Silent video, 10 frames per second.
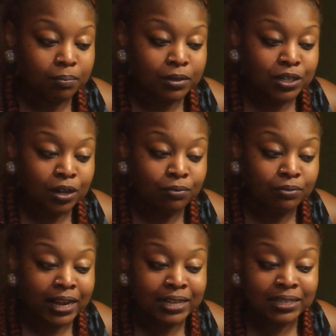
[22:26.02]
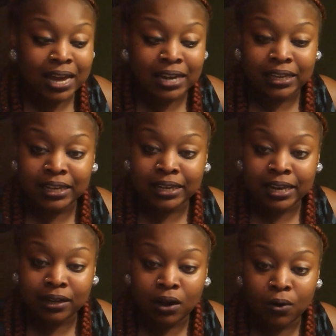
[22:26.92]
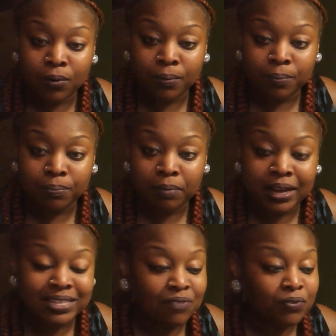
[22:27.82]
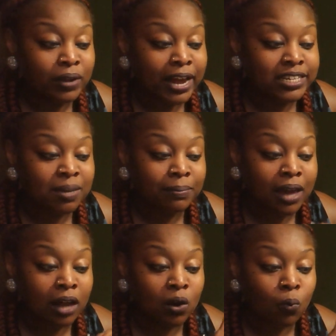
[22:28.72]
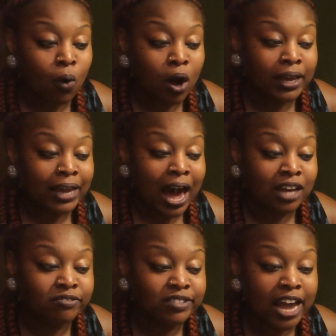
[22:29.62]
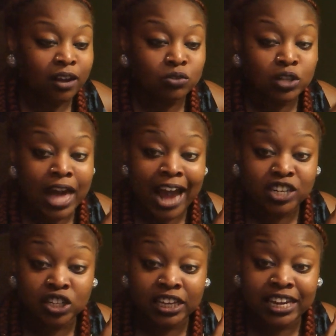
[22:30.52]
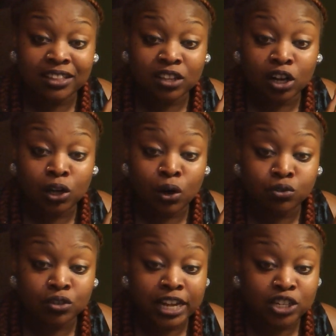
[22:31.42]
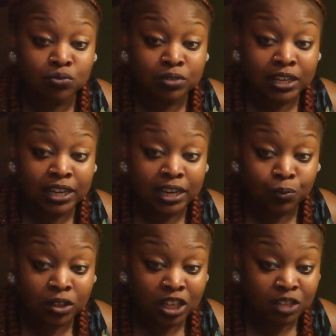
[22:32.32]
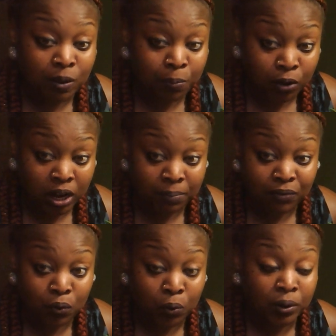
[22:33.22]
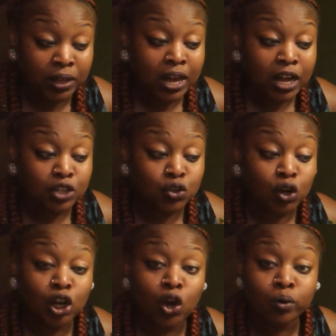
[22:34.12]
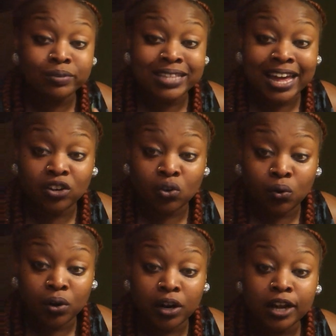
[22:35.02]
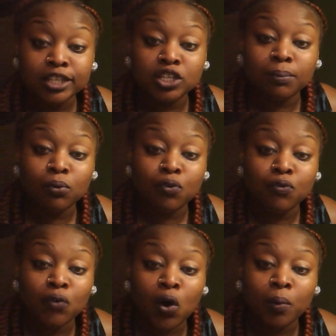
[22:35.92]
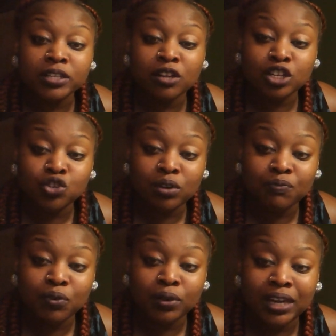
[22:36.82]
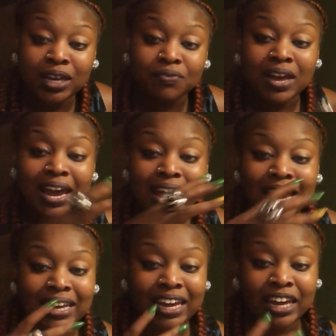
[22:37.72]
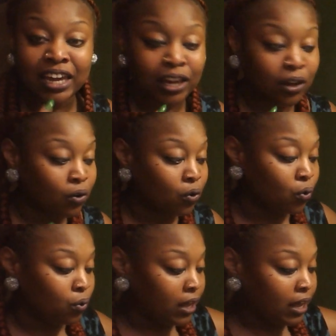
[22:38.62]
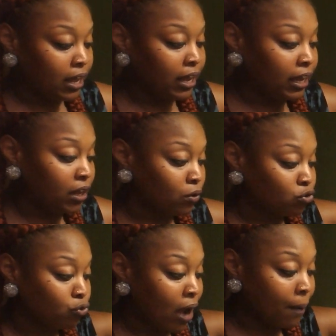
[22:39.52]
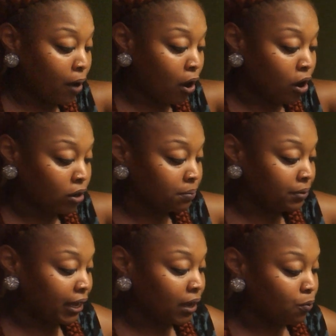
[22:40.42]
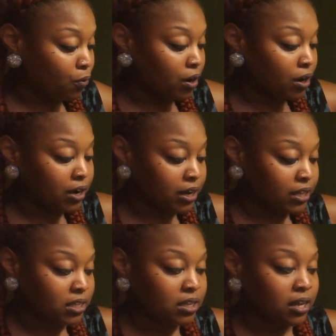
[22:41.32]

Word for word: But certain things got to get let go because I feel like some y'all are walking out of cycles, actually getting the closure that you need with these people coming forward to close that door, to move forward so that you can forgive and heal heal. Drop all them damn ones.